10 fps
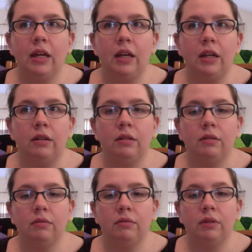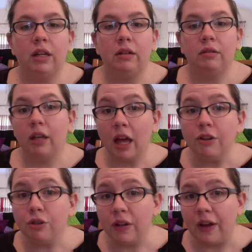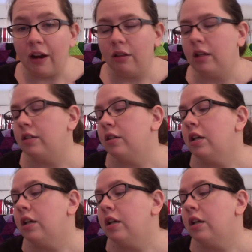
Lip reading: in the country of Ireland.